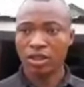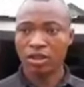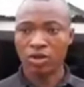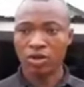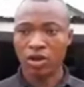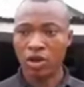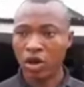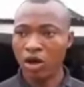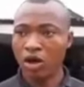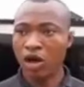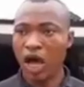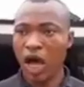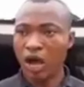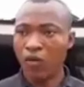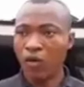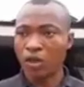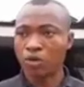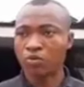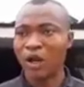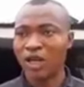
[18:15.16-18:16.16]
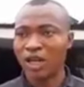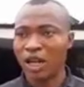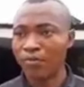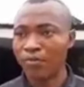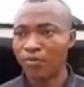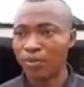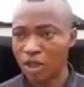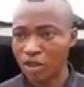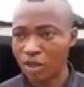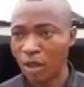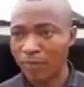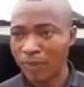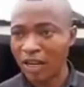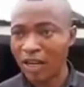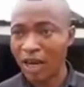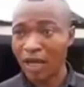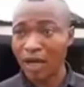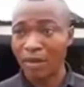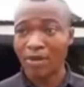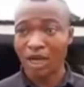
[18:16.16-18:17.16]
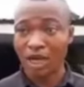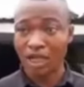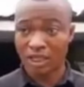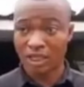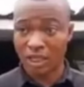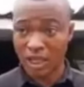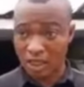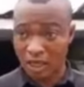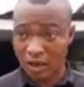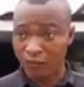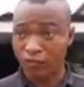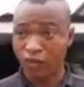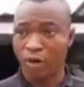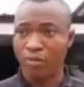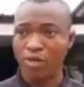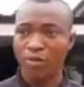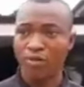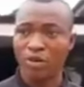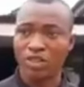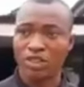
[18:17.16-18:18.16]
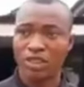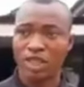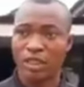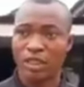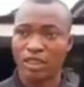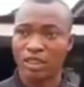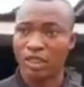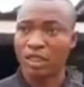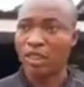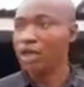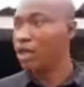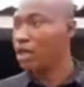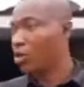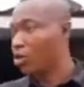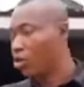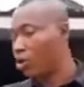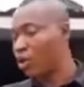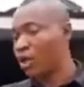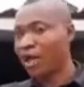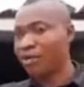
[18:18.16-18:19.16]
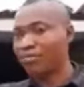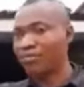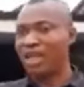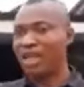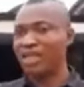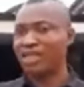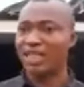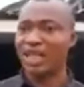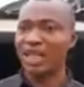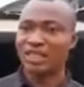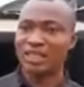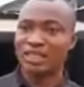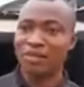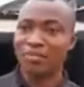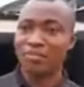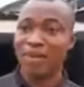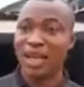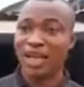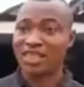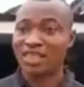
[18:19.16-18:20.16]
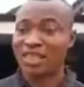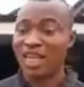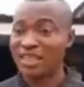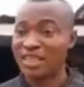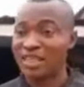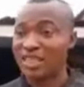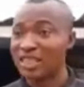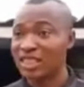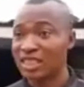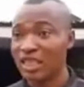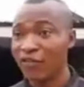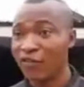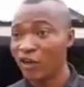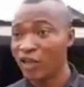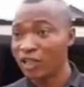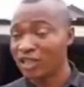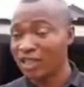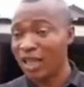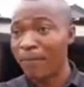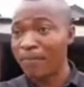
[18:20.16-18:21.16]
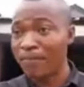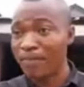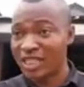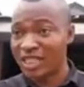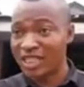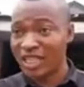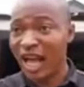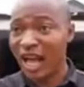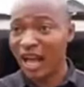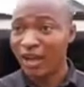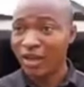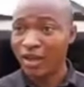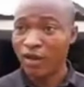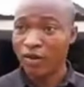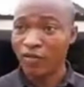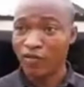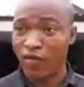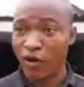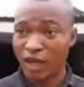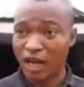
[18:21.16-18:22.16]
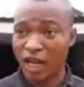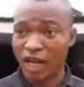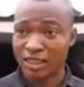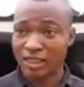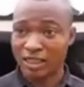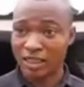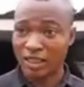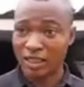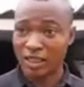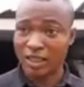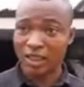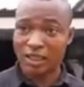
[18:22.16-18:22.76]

No, I was born and brought up in Anambra State. I'm from Imo State. Look at my state. My state is even Sambisa Forest.